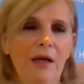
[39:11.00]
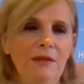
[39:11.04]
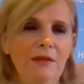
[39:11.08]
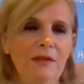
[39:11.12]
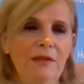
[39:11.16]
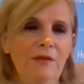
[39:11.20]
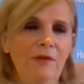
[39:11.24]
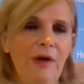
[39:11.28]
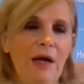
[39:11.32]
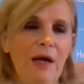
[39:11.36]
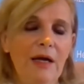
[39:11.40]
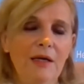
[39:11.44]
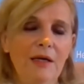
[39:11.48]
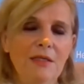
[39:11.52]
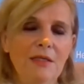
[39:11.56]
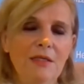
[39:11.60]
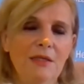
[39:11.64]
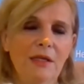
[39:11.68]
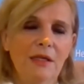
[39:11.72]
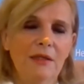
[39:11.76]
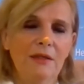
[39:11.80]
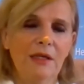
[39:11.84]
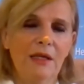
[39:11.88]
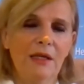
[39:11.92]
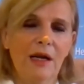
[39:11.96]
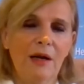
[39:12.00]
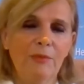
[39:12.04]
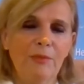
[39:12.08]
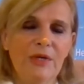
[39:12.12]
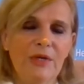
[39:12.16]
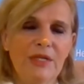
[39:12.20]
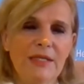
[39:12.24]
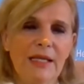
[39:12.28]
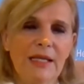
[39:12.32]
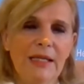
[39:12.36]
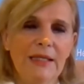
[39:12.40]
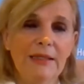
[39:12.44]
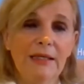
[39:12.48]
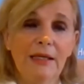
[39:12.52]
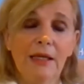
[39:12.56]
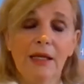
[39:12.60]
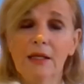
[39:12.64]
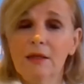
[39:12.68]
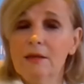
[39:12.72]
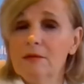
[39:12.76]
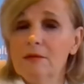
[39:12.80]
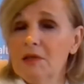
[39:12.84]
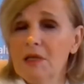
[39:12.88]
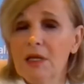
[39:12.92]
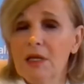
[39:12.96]
antivirals that they are presenting,
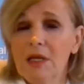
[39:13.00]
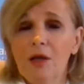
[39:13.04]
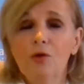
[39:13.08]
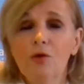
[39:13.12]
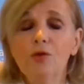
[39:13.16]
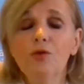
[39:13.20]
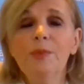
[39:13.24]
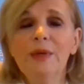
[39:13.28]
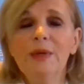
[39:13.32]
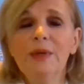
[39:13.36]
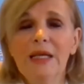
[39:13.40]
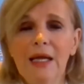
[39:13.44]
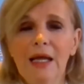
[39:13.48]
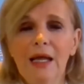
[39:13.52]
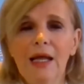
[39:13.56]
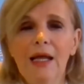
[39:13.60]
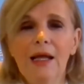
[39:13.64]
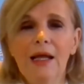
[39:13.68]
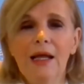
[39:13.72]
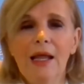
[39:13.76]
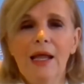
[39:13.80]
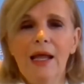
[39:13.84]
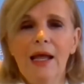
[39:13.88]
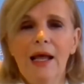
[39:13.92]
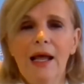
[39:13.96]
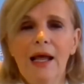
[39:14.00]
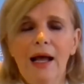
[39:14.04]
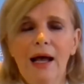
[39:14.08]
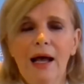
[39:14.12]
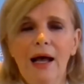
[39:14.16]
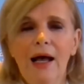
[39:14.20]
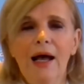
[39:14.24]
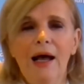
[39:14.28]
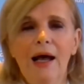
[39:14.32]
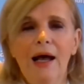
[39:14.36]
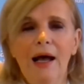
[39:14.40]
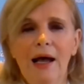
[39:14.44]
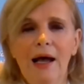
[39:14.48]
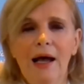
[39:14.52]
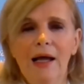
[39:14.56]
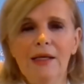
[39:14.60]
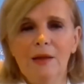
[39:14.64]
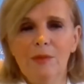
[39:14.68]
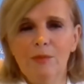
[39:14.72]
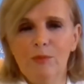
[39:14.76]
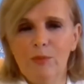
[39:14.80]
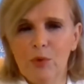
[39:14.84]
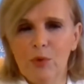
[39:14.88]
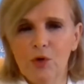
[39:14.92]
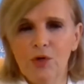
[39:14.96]
and it could be an
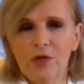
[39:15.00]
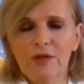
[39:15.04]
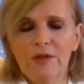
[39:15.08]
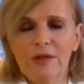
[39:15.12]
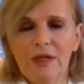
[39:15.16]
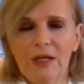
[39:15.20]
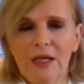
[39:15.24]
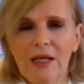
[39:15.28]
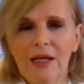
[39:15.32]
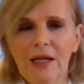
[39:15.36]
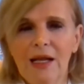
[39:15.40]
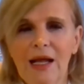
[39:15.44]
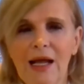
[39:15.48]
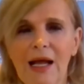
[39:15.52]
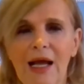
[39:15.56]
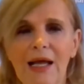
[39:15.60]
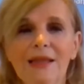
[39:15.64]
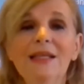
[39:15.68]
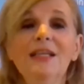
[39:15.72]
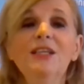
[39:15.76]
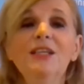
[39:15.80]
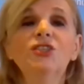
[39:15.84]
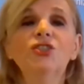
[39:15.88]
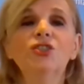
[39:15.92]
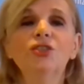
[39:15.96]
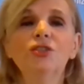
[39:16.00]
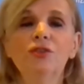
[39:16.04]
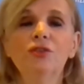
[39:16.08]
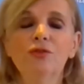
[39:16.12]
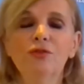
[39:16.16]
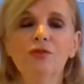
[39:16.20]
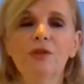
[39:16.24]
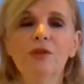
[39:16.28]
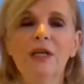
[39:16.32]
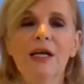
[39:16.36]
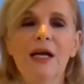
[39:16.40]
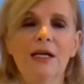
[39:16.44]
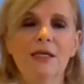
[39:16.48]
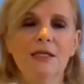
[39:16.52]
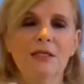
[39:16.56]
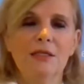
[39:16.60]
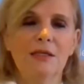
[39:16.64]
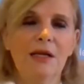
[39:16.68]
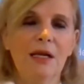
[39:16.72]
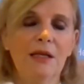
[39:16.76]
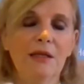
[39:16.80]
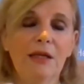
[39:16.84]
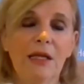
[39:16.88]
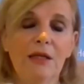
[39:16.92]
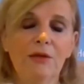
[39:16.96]
important addition to the
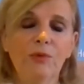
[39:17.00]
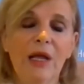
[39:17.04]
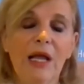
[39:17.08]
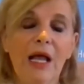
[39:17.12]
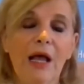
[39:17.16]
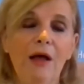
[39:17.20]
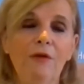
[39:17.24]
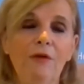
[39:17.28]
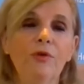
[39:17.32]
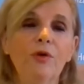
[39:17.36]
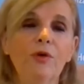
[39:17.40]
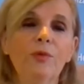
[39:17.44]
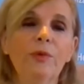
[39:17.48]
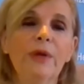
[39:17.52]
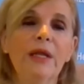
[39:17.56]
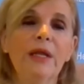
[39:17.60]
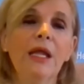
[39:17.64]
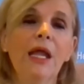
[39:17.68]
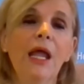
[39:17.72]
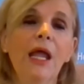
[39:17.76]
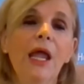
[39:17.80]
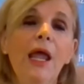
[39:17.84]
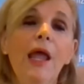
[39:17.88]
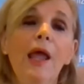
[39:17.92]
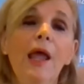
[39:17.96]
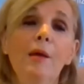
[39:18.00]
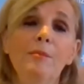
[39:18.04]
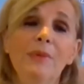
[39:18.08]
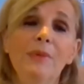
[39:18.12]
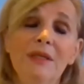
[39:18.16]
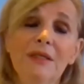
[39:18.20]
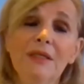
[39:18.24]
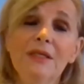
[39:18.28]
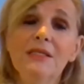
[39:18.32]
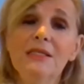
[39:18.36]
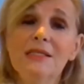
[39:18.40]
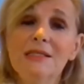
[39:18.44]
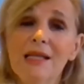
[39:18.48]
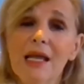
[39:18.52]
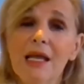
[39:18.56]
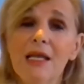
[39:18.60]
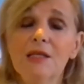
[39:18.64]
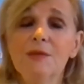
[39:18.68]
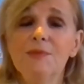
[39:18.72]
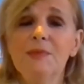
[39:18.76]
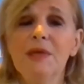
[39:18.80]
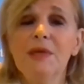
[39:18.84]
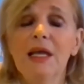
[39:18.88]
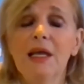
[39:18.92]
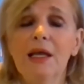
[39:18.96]
arsenal that we have already. But this
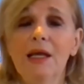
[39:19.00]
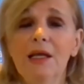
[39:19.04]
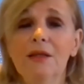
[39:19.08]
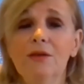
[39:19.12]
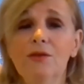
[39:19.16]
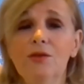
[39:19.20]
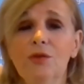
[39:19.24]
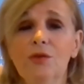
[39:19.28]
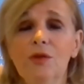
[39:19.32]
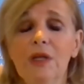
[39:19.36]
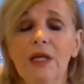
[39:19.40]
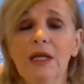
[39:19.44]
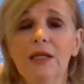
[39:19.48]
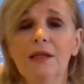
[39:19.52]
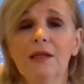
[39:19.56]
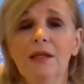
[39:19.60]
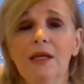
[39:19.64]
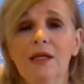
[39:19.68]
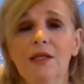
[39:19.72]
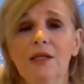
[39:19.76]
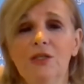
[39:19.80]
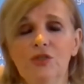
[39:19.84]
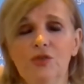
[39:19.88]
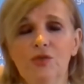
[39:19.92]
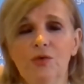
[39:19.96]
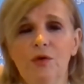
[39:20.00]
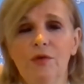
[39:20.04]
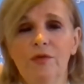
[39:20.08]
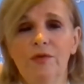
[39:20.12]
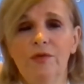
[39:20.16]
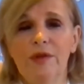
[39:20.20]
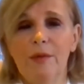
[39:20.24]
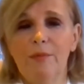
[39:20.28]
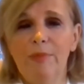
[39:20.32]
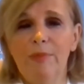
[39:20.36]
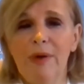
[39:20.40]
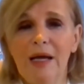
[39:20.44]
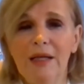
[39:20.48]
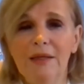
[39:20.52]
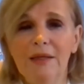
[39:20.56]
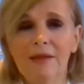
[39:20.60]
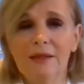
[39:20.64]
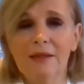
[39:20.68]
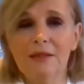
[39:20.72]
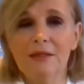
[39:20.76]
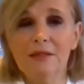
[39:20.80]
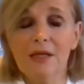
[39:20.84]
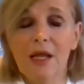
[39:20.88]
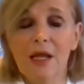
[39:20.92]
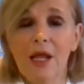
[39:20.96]
takes me again to the issue of the
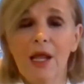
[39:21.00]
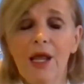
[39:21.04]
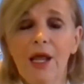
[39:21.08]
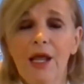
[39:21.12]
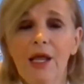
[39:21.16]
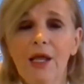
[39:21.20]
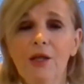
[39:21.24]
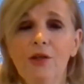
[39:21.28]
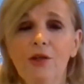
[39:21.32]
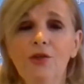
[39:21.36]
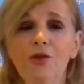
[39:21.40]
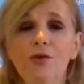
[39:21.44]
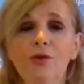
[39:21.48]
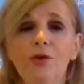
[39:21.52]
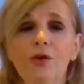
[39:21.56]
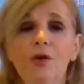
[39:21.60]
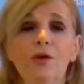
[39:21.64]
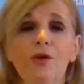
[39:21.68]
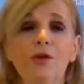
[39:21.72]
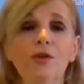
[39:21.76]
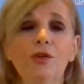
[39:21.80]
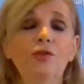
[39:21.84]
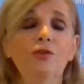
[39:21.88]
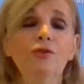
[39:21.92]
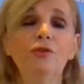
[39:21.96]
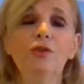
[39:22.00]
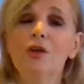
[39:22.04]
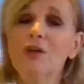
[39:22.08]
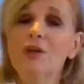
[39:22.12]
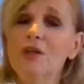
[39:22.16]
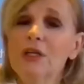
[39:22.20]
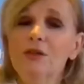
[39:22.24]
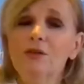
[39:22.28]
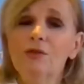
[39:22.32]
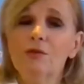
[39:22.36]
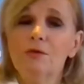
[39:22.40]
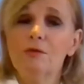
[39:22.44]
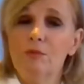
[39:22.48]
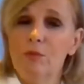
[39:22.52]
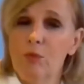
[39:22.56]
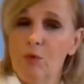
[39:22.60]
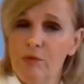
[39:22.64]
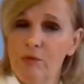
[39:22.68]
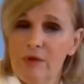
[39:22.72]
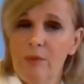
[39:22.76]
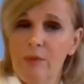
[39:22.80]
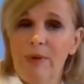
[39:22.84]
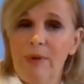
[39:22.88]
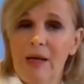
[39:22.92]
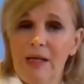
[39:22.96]
patents. You don't need to remove
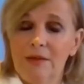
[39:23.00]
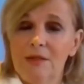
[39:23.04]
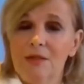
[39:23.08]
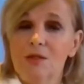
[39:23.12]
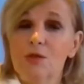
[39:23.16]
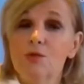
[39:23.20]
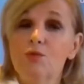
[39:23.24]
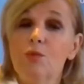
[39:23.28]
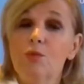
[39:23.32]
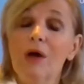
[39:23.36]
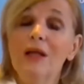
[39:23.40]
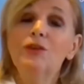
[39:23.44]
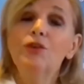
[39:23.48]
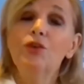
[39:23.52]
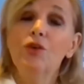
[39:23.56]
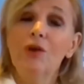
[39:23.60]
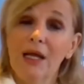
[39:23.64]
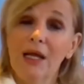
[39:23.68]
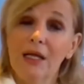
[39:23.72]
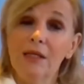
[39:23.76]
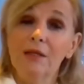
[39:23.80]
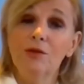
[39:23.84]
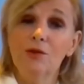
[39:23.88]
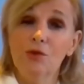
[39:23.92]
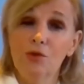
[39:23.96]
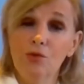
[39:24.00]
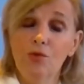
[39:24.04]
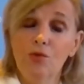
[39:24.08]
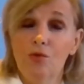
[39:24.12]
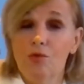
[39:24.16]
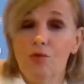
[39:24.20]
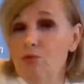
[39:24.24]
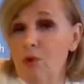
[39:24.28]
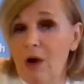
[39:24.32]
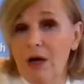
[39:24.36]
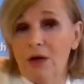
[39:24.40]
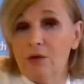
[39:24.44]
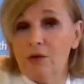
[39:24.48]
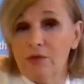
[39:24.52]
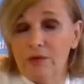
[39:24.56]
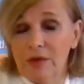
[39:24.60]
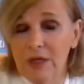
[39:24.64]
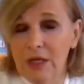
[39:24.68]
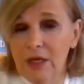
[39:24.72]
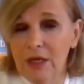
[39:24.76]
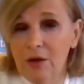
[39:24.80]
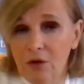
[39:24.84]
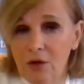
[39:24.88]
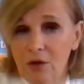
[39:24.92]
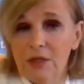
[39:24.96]
the patents. What you can do, one of
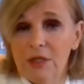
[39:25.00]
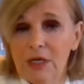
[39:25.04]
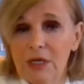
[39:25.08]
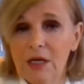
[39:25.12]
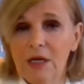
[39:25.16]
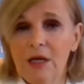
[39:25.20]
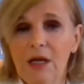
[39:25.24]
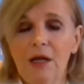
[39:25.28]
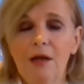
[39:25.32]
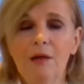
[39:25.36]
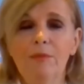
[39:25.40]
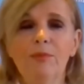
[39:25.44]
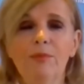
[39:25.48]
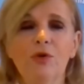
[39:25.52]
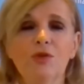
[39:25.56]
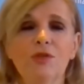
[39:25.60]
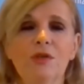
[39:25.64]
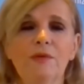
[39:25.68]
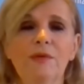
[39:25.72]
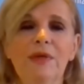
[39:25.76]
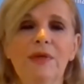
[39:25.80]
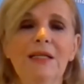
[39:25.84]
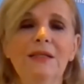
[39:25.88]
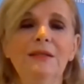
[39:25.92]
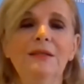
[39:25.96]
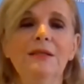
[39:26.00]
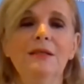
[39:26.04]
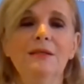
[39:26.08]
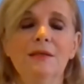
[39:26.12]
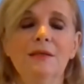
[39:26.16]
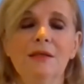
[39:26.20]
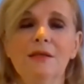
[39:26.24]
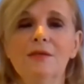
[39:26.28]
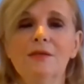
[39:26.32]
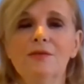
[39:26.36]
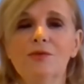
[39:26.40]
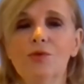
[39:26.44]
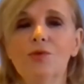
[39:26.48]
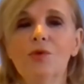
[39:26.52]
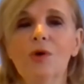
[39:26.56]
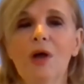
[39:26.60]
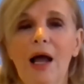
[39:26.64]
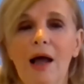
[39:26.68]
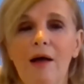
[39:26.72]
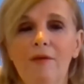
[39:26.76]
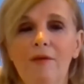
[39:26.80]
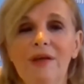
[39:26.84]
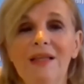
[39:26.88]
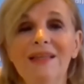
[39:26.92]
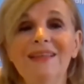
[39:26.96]
the other possibilities, is to
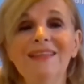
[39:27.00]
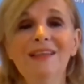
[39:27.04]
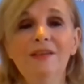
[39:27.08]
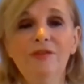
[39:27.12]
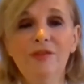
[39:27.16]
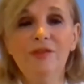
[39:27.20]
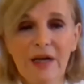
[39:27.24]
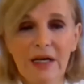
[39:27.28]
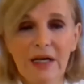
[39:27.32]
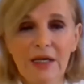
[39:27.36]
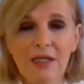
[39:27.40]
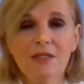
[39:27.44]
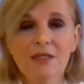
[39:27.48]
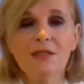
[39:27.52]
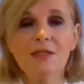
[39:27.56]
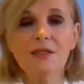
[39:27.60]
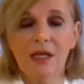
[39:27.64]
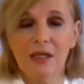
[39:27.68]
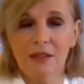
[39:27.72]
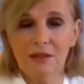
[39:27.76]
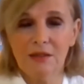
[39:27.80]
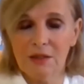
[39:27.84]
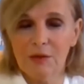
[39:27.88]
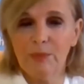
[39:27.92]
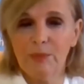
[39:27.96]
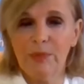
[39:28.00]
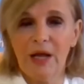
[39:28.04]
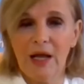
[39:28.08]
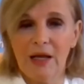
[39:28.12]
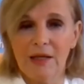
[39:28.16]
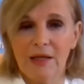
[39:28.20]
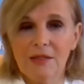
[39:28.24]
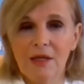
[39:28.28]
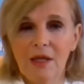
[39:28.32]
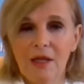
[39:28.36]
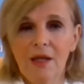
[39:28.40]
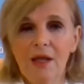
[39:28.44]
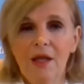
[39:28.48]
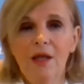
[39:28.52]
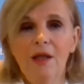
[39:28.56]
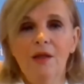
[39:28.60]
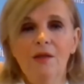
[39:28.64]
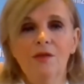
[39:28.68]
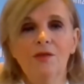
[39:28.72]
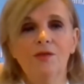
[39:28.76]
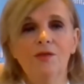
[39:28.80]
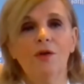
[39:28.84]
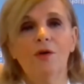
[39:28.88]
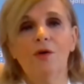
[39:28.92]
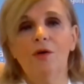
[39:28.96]
have a differentiated price.
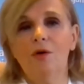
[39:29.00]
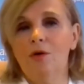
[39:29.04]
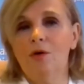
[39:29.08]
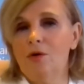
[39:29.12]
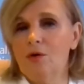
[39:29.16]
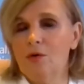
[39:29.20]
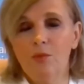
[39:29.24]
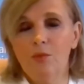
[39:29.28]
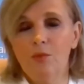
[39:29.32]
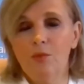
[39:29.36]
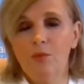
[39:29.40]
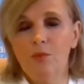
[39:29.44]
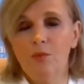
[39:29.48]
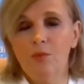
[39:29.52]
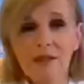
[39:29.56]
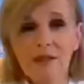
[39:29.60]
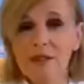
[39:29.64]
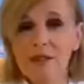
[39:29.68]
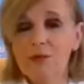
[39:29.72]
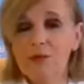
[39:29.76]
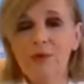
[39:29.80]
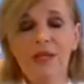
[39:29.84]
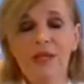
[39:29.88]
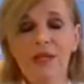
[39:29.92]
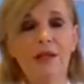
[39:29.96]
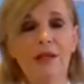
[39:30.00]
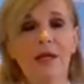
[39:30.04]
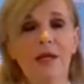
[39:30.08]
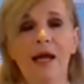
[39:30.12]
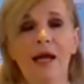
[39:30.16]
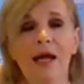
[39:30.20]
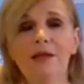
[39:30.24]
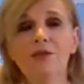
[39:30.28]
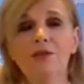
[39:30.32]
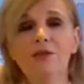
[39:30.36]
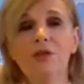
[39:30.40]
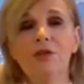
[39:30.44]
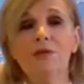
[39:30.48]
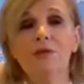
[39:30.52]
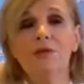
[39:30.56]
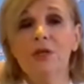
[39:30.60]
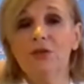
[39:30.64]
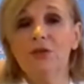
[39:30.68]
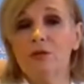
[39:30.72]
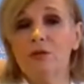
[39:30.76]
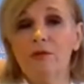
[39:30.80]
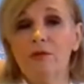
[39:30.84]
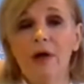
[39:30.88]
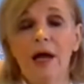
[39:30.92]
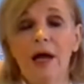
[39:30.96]
So We did it with the
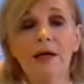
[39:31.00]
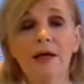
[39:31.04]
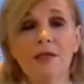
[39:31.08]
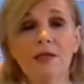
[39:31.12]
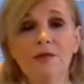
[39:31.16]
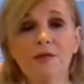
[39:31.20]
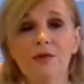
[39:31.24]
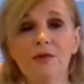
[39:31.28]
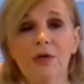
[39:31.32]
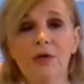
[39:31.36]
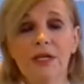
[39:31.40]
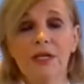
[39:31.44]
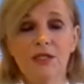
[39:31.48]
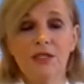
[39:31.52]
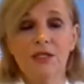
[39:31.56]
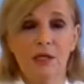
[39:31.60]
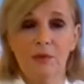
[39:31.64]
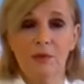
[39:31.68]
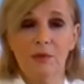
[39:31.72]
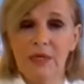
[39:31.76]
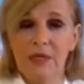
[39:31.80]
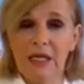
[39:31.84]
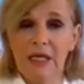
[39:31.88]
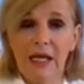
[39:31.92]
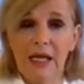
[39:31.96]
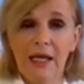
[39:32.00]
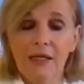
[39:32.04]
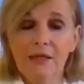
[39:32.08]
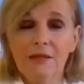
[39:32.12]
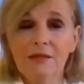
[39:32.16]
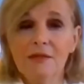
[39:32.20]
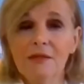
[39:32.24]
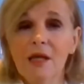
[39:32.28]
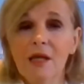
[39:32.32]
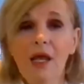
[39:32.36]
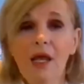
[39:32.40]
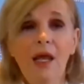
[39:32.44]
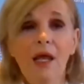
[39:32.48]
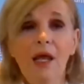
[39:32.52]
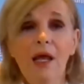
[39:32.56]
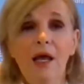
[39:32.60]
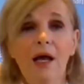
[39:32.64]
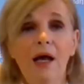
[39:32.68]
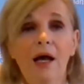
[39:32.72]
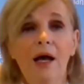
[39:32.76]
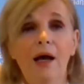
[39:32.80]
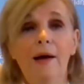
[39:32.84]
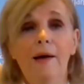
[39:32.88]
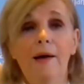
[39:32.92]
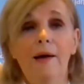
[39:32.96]
antiretrovirals for HIV/AIDS,
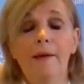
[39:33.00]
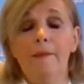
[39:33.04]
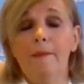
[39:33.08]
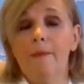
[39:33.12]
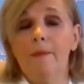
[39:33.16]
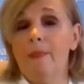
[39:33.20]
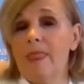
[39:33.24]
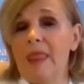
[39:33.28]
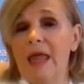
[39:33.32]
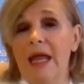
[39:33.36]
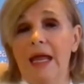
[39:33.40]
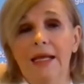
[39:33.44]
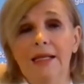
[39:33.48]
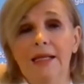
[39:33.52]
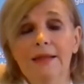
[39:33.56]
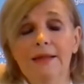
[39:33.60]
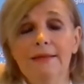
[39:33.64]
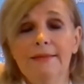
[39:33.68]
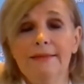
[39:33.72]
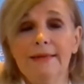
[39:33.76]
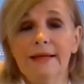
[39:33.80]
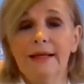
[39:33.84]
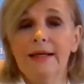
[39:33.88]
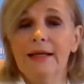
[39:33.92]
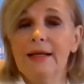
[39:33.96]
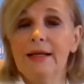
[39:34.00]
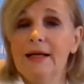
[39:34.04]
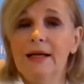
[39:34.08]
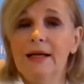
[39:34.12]
and